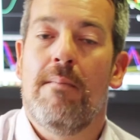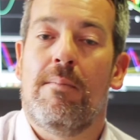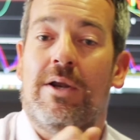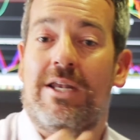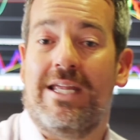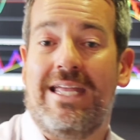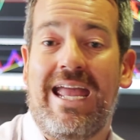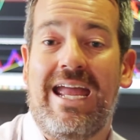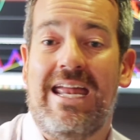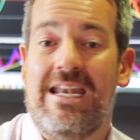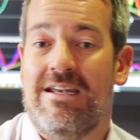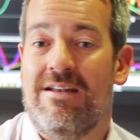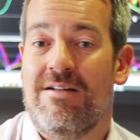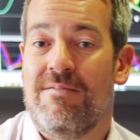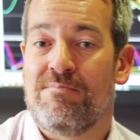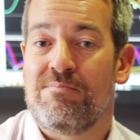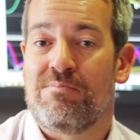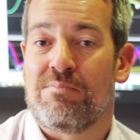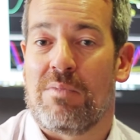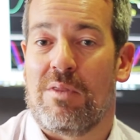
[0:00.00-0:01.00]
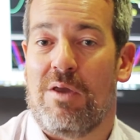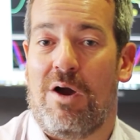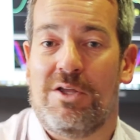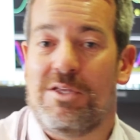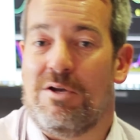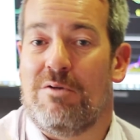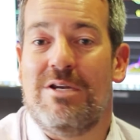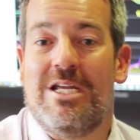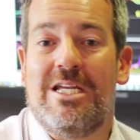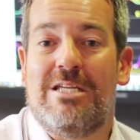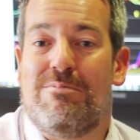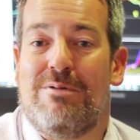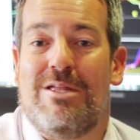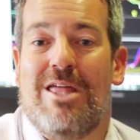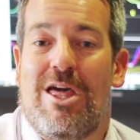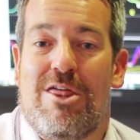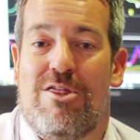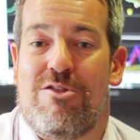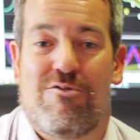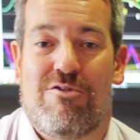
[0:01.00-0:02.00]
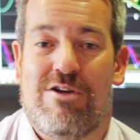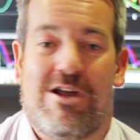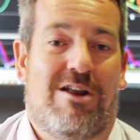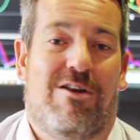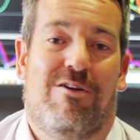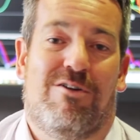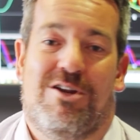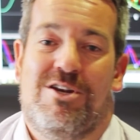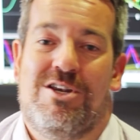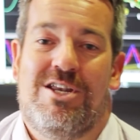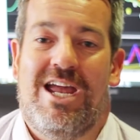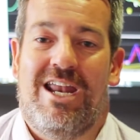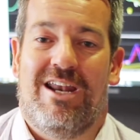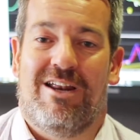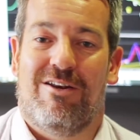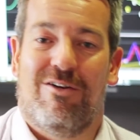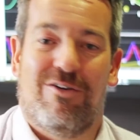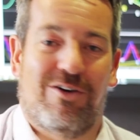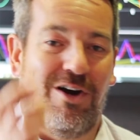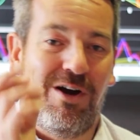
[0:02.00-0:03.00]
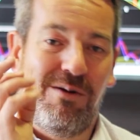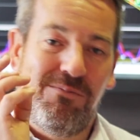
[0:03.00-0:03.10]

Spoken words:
But again, I don't need to be there 3 o'clock and 10 o'clock.